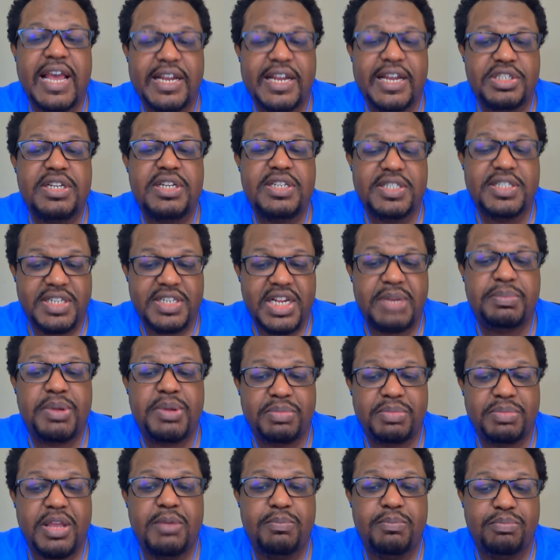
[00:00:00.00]
actually step
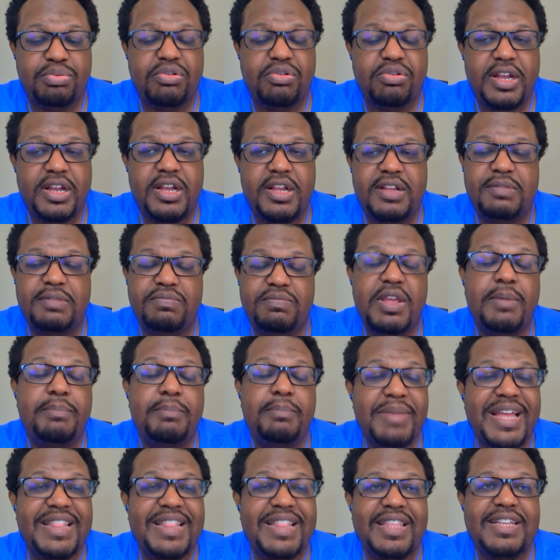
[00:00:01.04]
up their
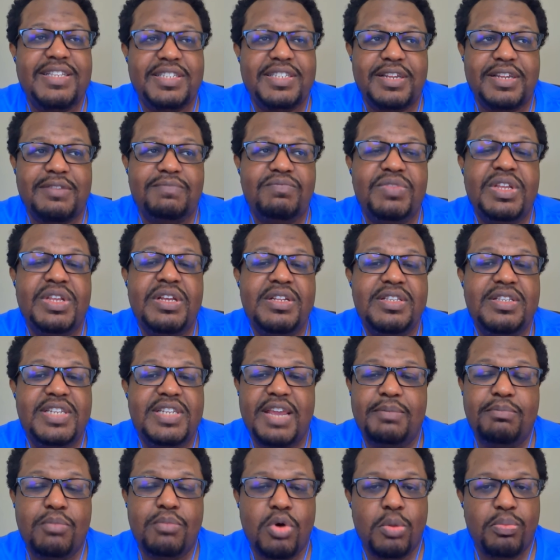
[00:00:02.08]
methods and
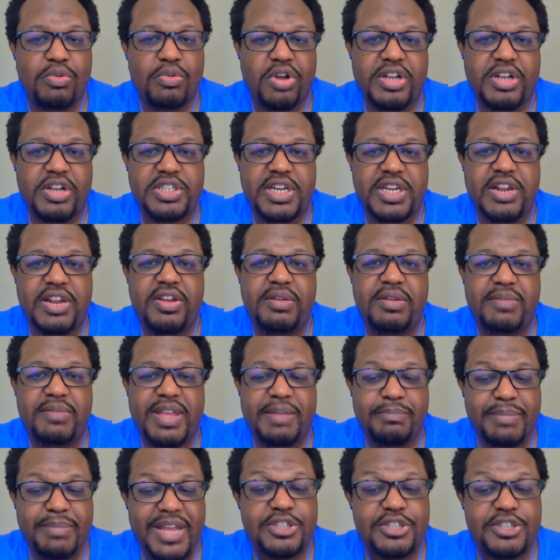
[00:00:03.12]
take more precautionary
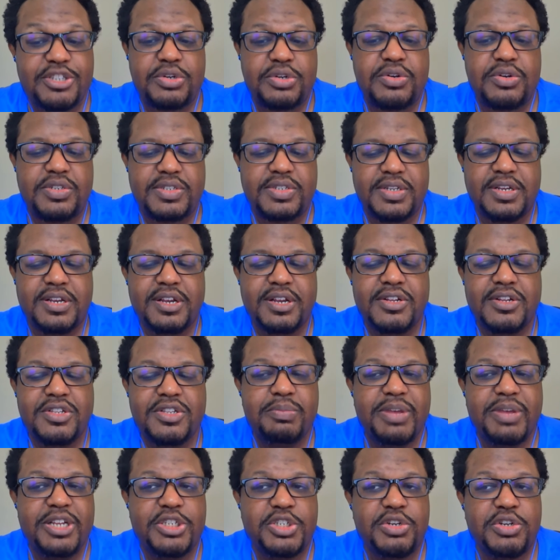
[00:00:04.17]
measures
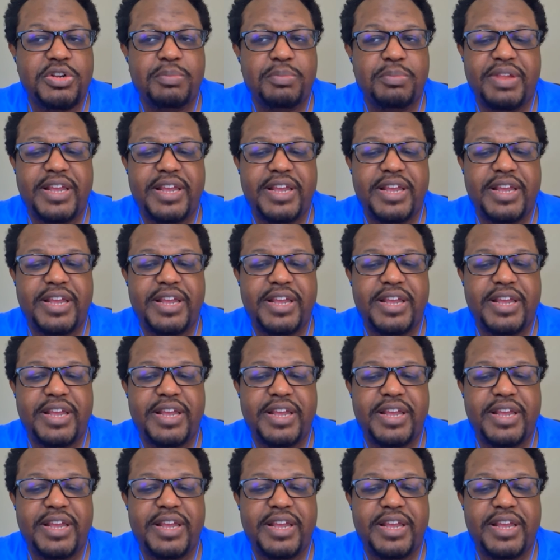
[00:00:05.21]
to make sure their